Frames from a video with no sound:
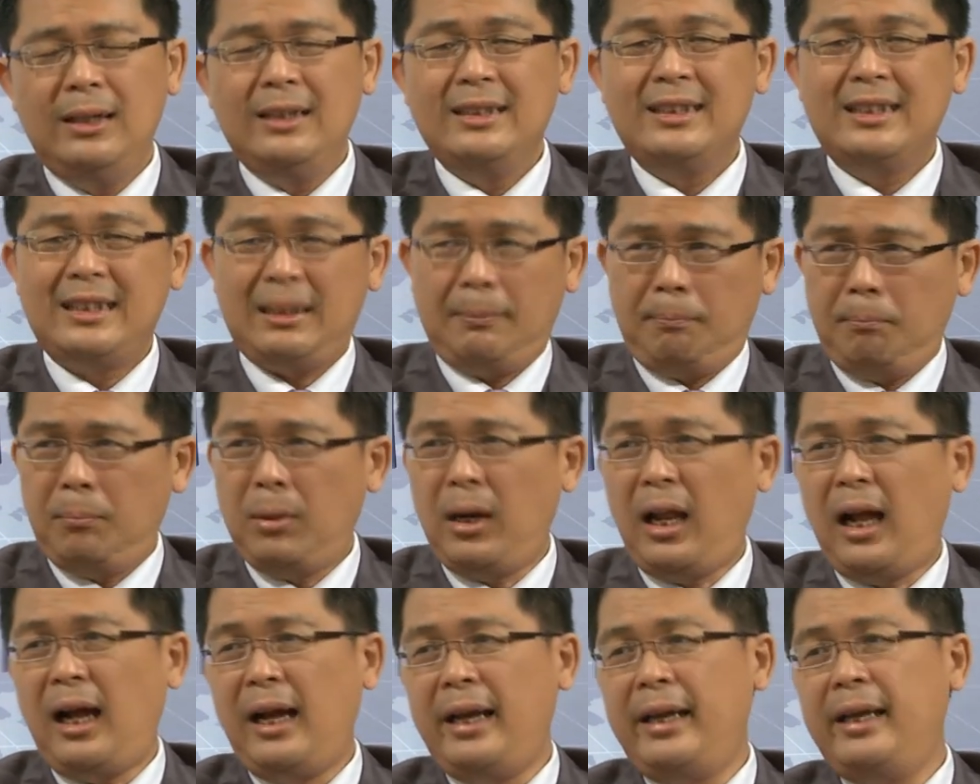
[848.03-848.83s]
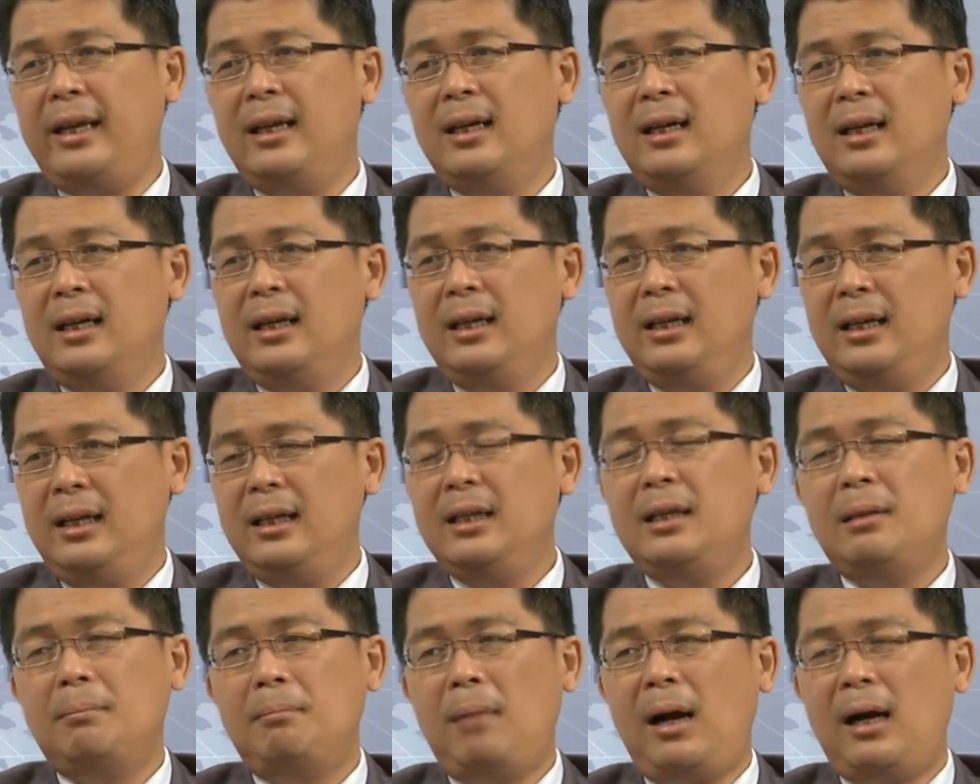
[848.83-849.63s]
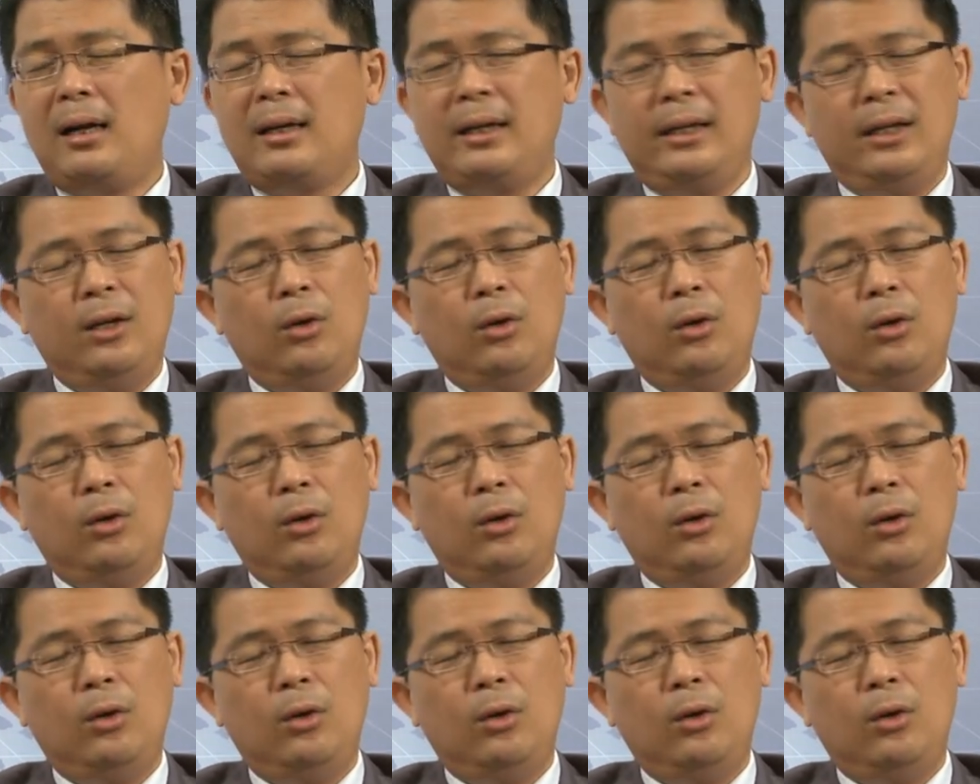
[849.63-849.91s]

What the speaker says: supply in the market,